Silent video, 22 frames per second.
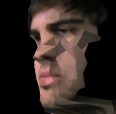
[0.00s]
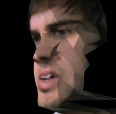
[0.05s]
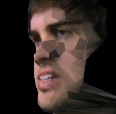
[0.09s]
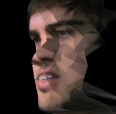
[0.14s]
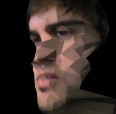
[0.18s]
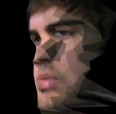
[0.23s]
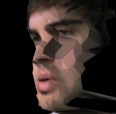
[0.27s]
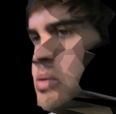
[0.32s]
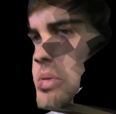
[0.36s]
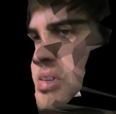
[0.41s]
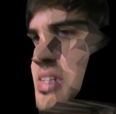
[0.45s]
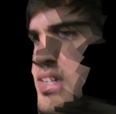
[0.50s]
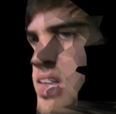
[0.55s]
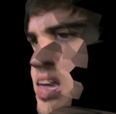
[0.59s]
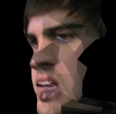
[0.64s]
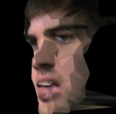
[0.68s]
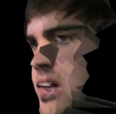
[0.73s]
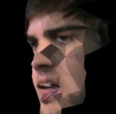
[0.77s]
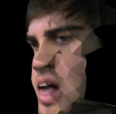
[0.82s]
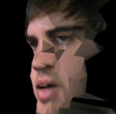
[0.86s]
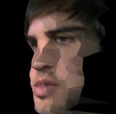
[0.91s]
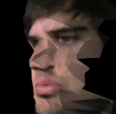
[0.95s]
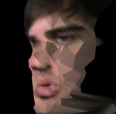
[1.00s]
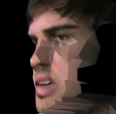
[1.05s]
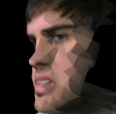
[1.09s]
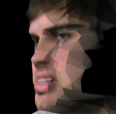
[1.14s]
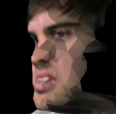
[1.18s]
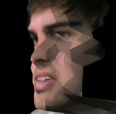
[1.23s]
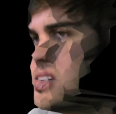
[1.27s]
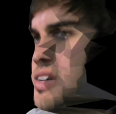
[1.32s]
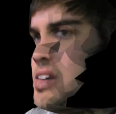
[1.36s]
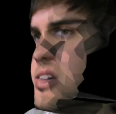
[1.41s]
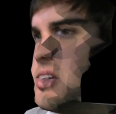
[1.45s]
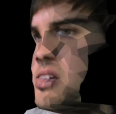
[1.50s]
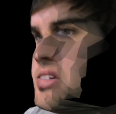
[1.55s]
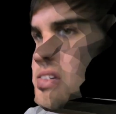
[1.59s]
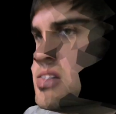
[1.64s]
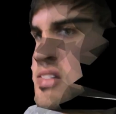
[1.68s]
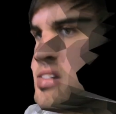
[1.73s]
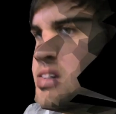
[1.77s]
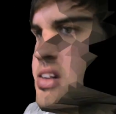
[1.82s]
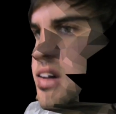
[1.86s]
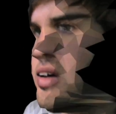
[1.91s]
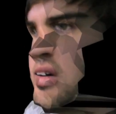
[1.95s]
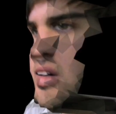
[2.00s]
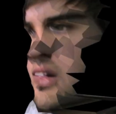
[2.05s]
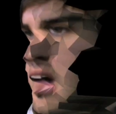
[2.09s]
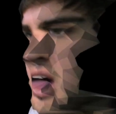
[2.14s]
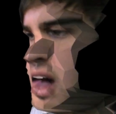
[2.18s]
emails of people saying, I was brought to tears, you know,